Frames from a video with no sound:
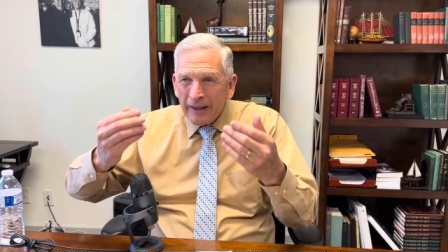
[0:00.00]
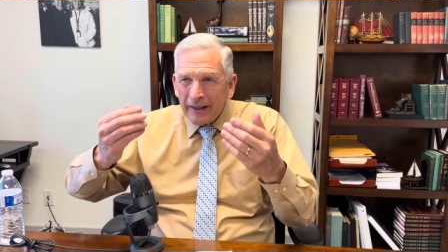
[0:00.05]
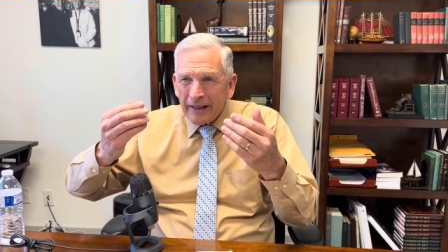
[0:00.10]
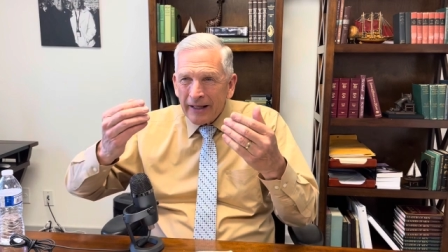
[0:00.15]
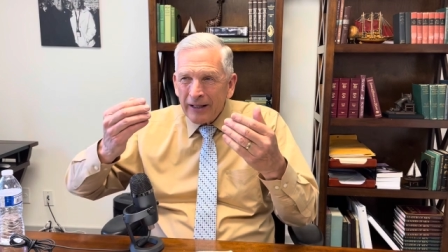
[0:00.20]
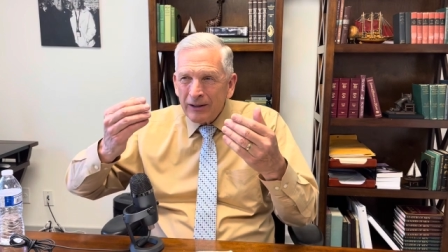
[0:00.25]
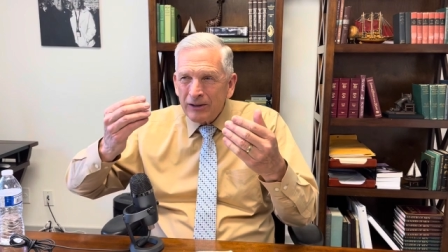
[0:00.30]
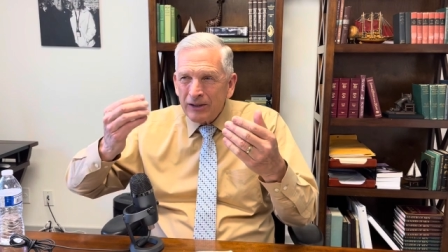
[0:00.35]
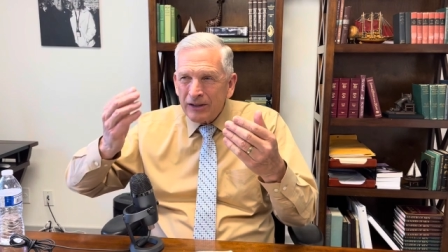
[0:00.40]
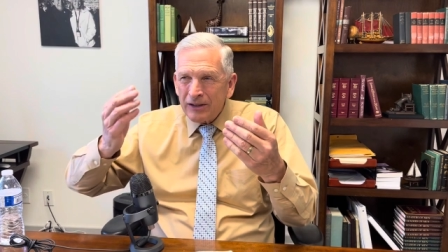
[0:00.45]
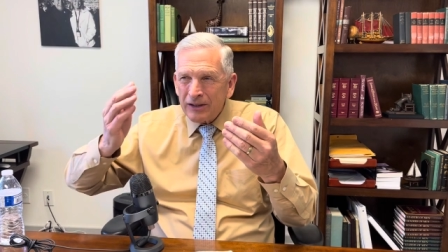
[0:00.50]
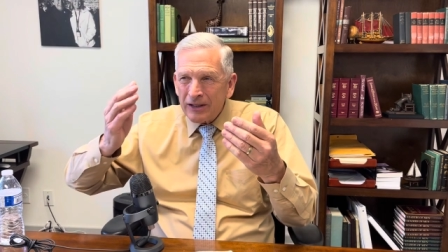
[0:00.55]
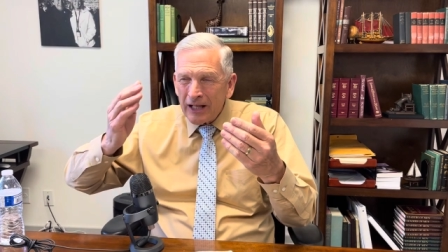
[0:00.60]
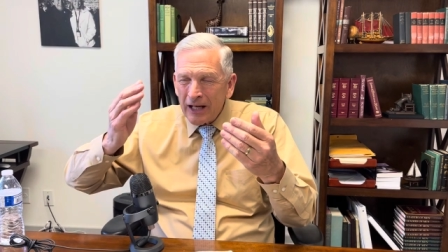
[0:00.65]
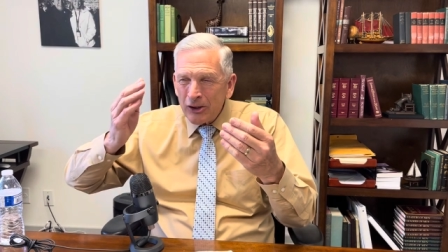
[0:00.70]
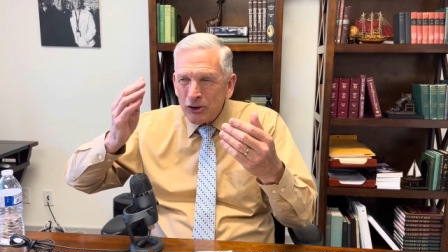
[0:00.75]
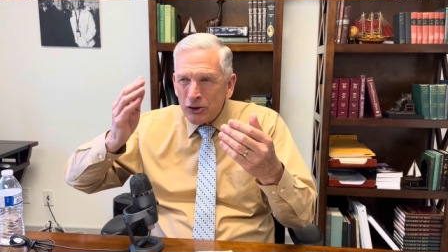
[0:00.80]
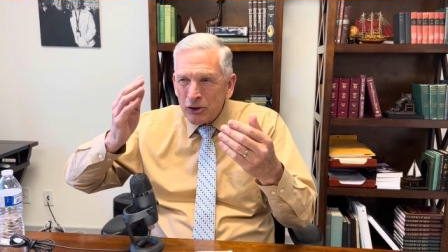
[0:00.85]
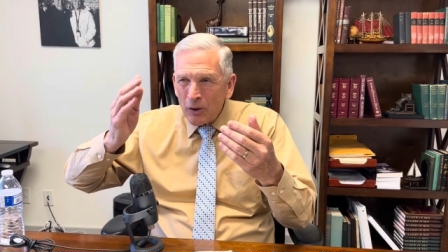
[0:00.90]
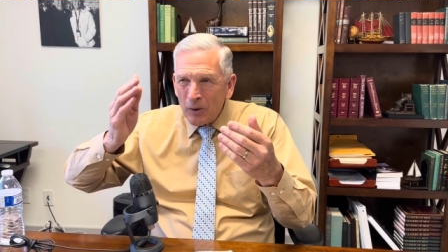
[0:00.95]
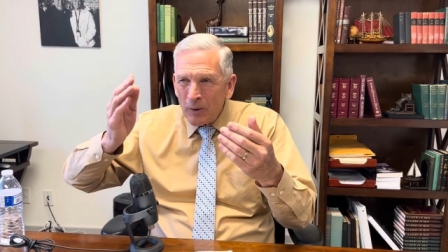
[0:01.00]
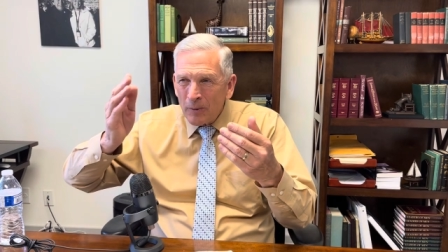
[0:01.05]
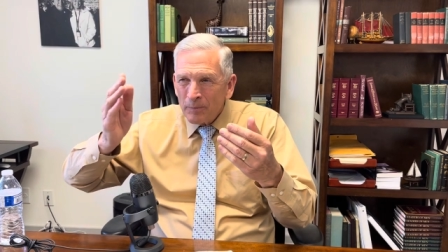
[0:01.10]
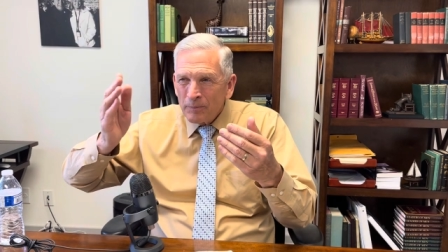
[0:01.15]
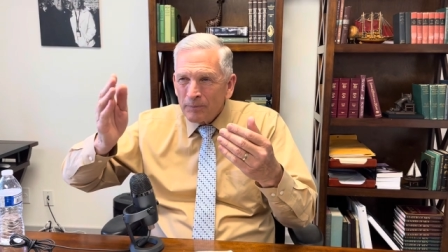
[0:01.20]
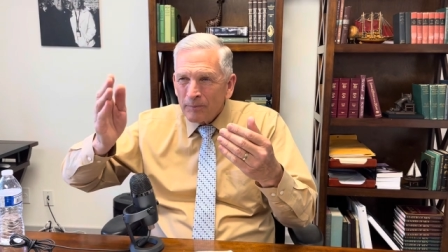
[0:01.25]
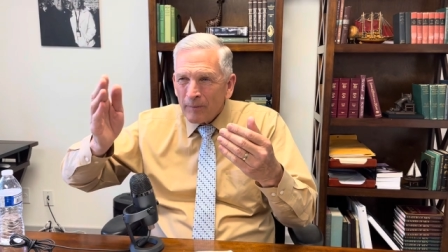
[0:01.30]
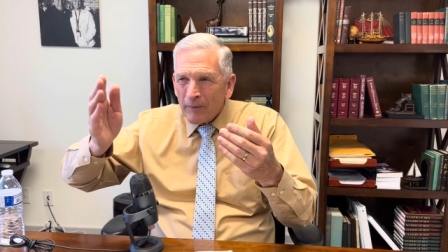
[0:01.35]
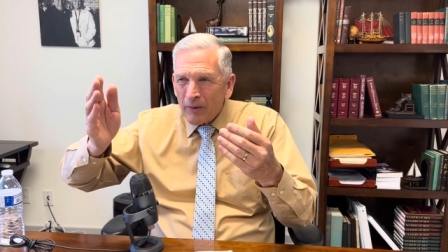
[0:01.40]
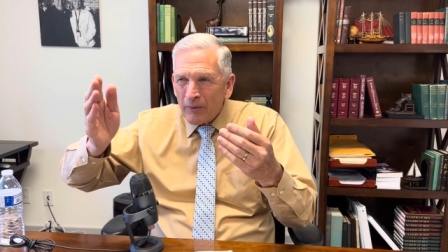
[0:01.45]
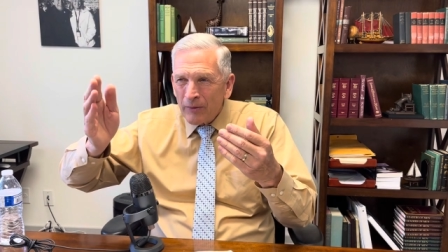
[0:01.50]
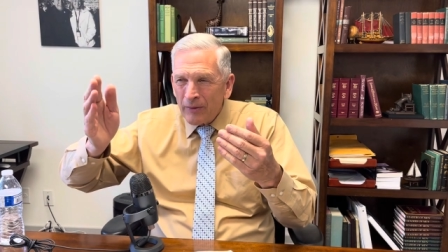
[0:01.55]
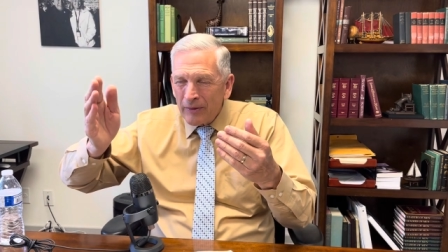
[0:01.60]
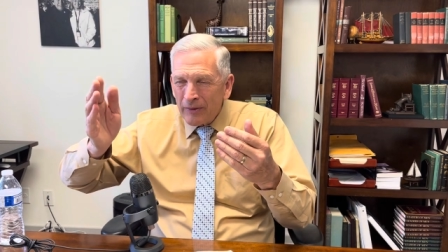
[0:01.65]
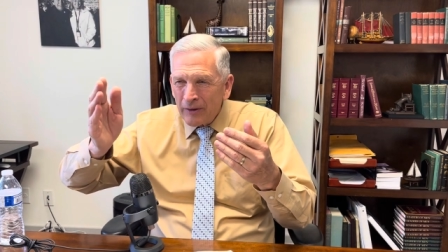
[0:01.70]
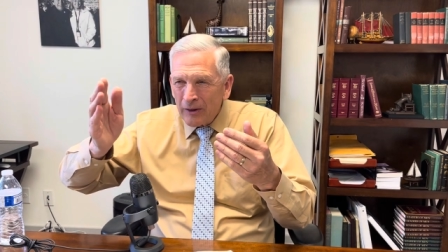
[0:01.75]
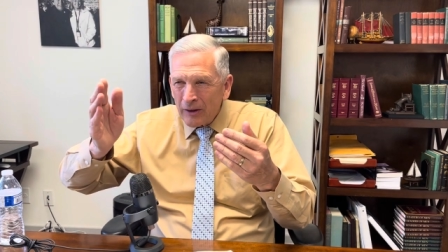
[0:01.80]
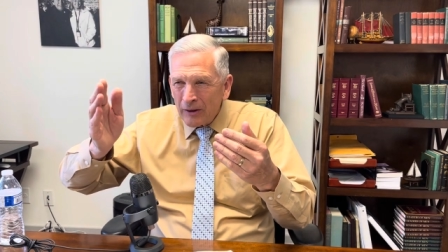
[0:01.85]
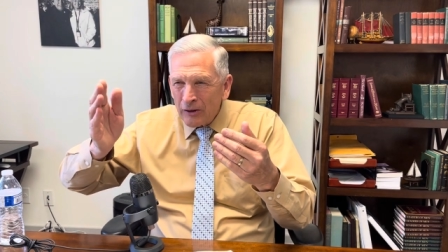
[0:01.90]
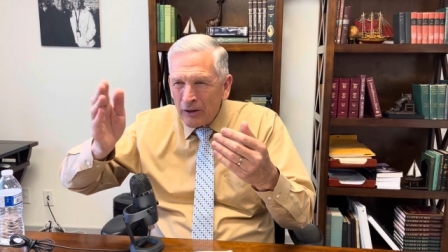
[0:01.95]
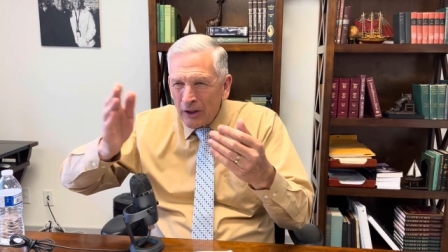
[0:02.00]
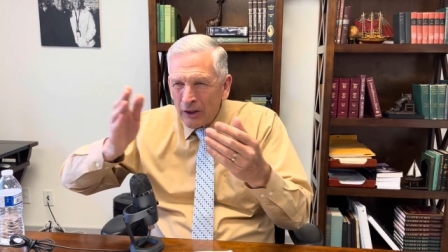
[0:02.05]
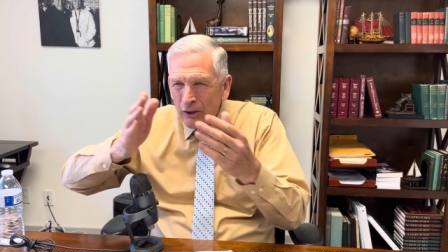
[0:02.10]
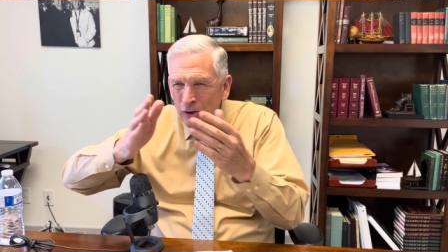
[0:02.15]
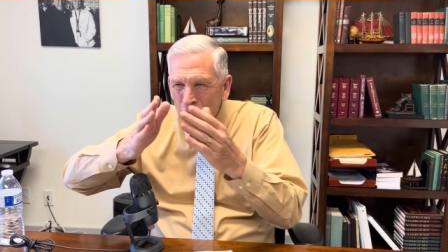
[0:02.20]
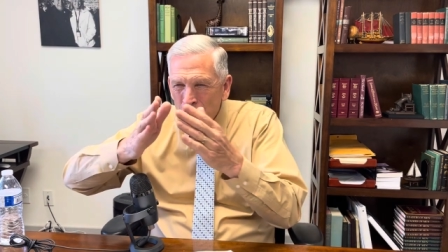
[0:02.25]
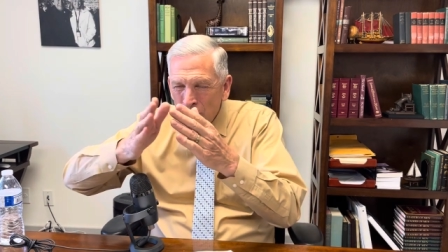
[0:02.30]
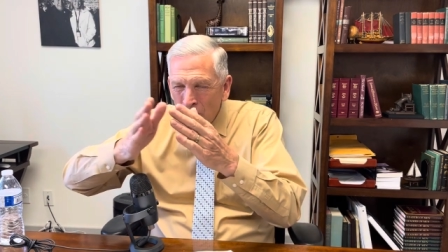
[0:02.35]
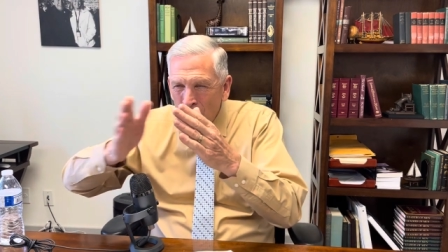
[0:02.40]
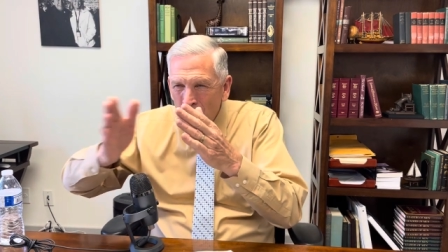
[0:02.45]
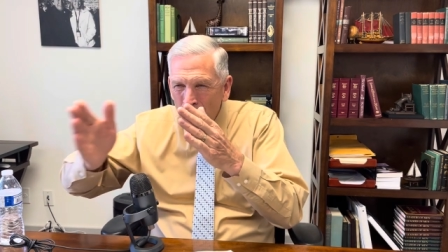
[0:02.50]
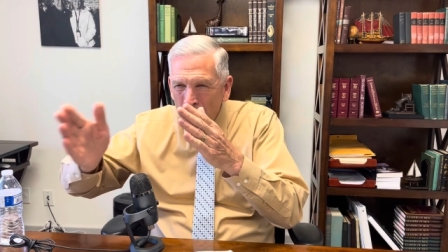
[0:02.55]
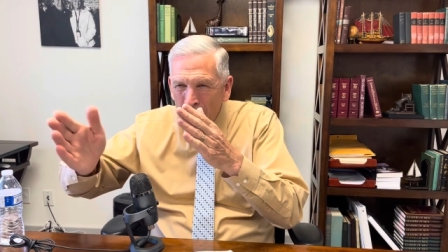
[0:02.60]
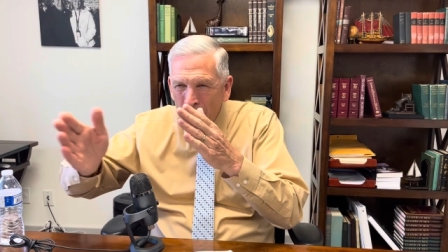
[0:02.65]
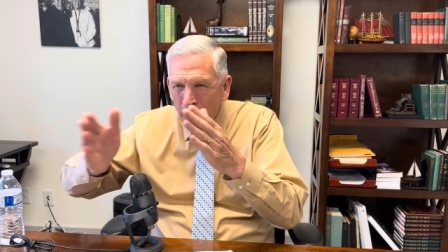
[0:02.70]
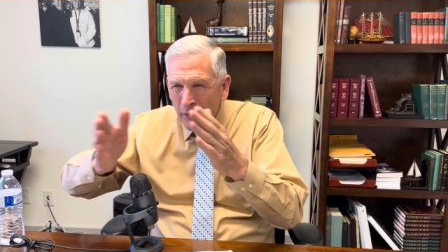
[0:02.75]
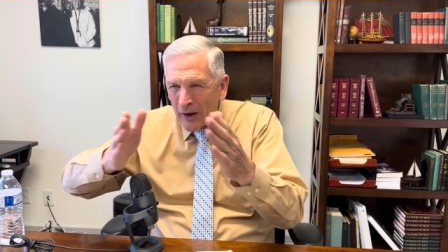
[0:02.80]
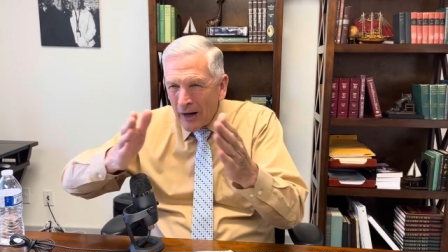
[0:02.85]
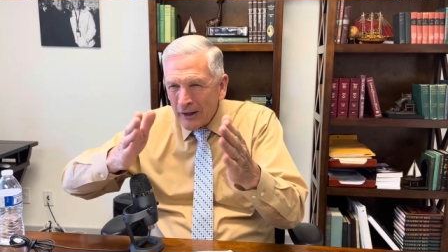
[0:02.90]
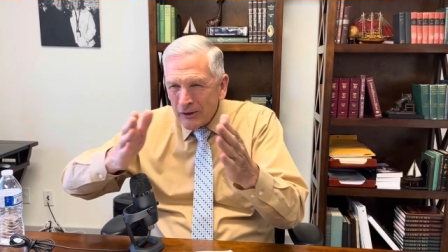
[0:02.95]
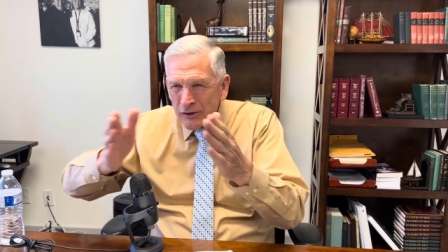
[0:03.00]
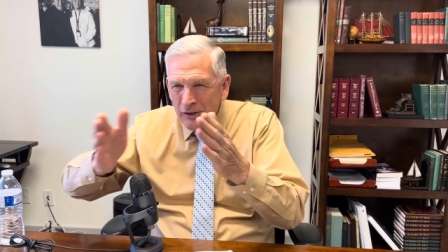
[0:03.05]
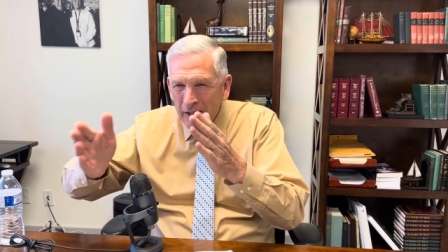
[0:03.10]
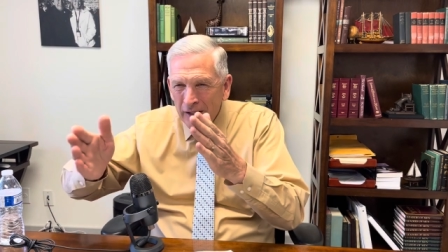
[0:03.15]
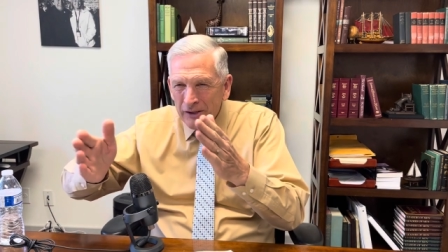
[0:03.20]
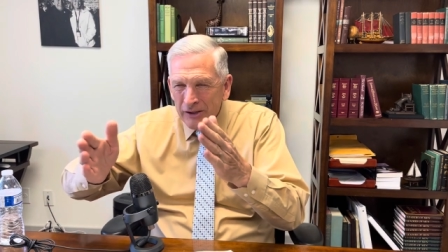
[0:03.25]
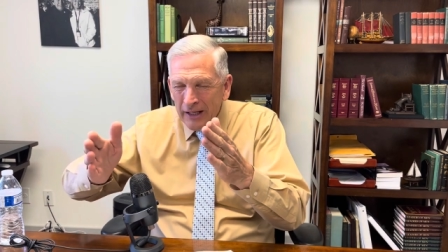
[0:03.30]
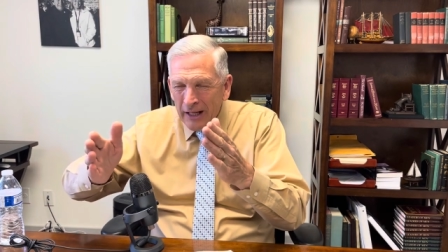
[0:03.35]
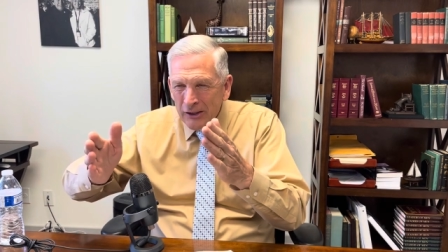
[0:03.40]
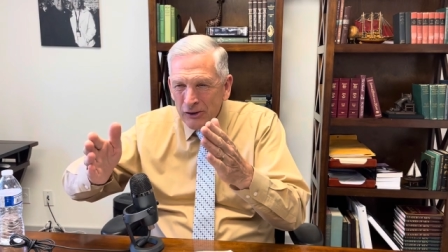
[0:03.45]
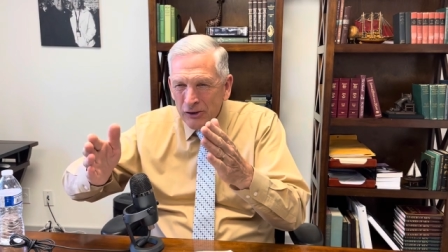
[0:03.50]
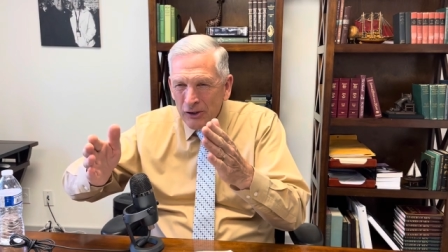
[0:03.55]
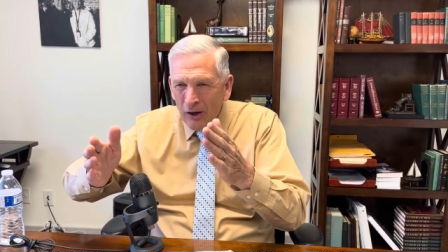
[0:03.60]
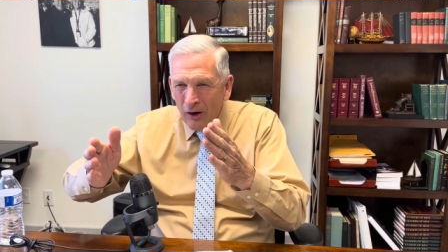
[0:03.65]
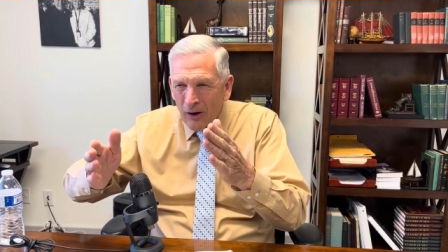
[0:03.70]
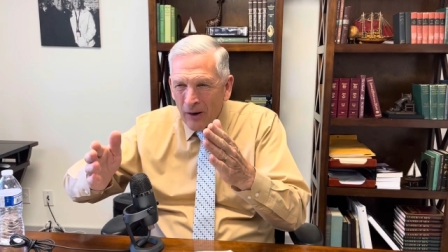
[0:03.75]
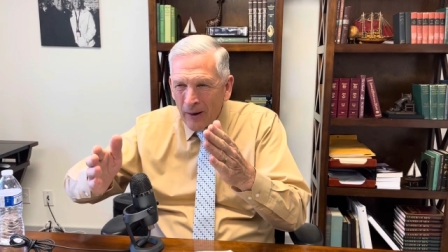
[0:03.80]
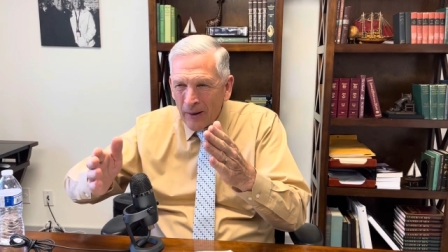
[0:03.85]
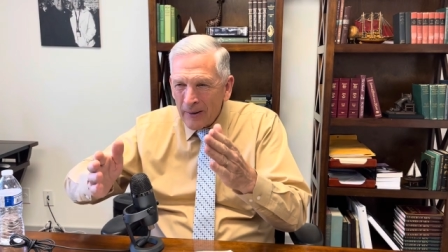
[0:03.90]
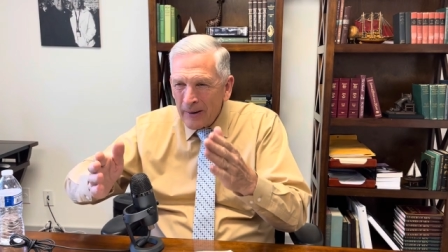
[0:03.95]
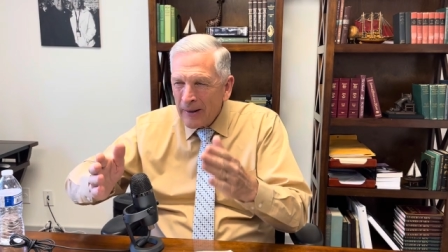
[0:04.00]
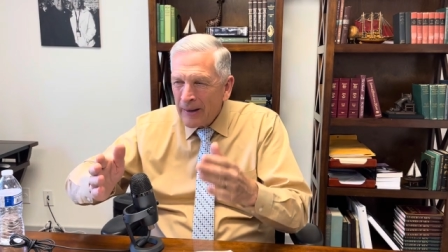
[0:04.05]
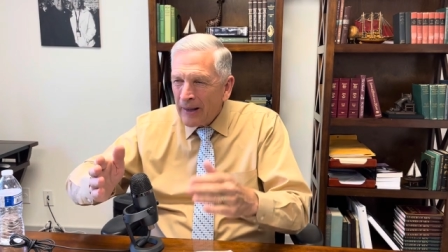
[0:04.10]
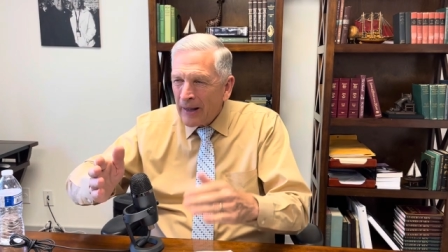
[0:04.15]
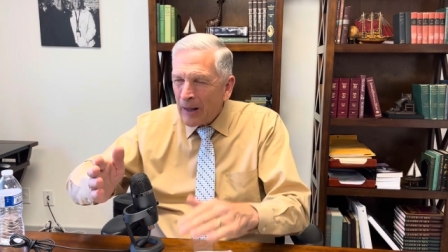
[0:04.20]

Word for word: He'd teach you the discerner of the thoughts and intents of the heart.